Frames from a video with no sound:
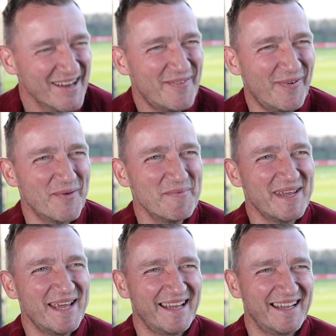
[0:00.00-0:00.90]
For
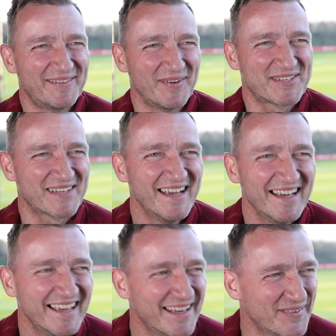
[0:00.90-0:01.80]
me, it
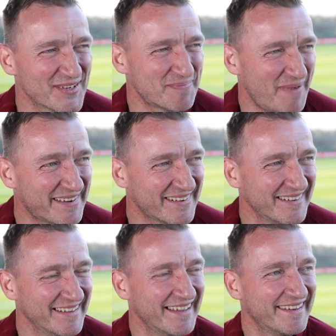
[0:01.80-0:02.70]
was
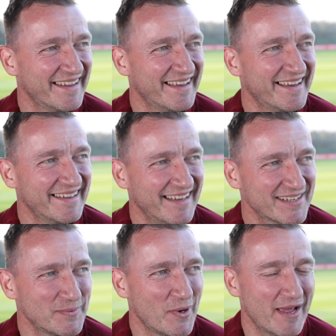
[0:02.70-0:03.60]
special, and
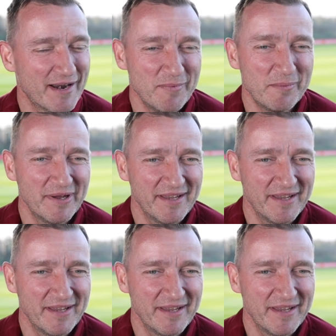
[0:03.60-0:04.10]
that's why I remember.